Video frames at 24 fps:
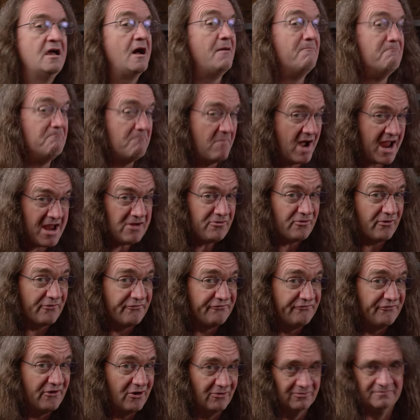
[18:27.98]
A
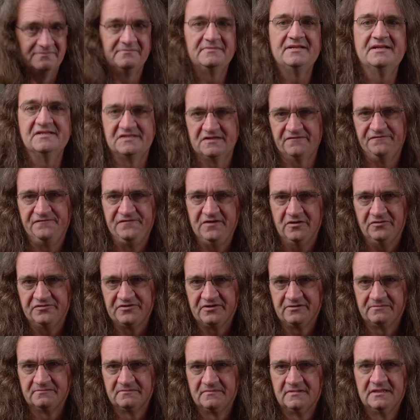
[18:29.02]
microphone is a filter.
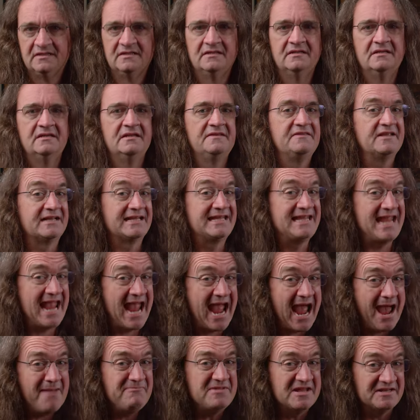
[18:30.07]
The
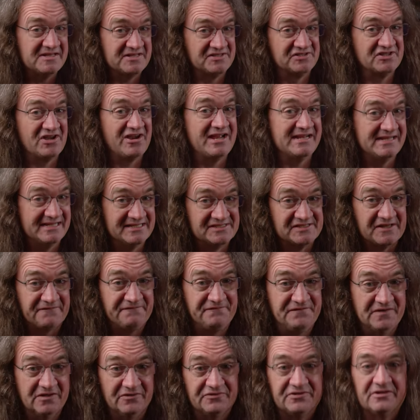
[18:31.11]
cabinet design is a
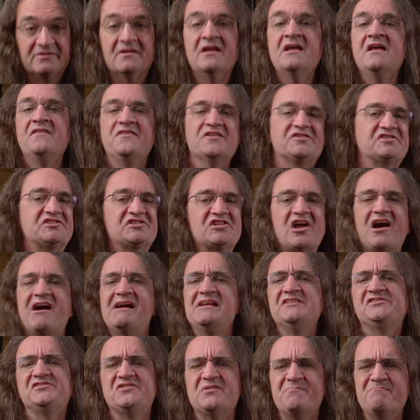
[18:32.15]
filter. The
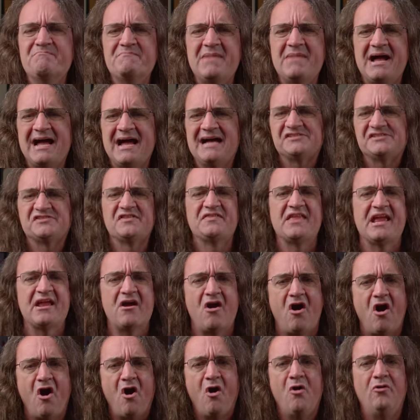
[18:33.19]
size, the mass, they
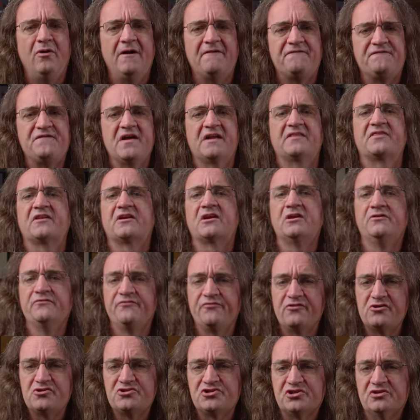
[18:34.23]
all affect the
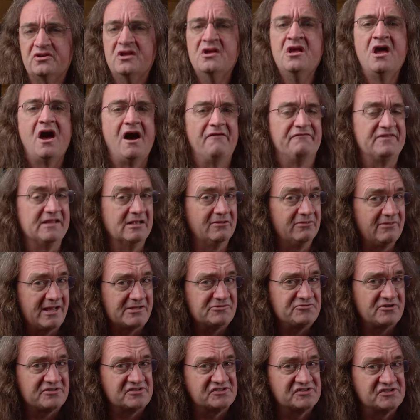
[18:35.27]
conversion of the
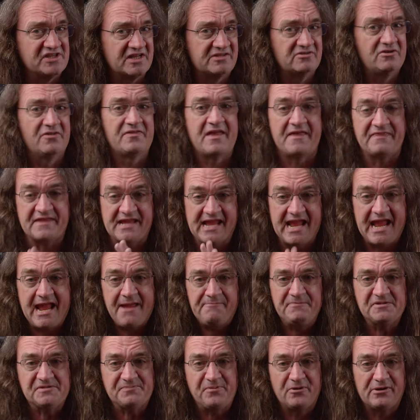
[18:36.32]
electric signal that the
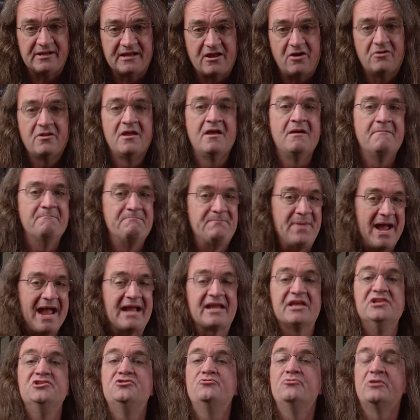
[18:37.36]
amp is putting out back
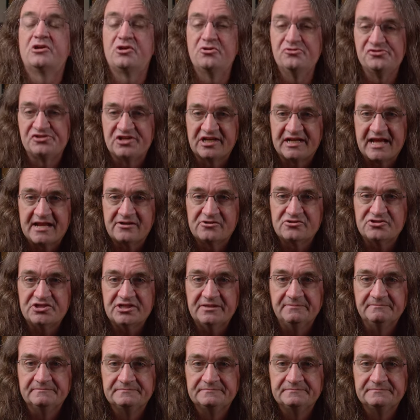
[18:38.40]
into acoustic energy.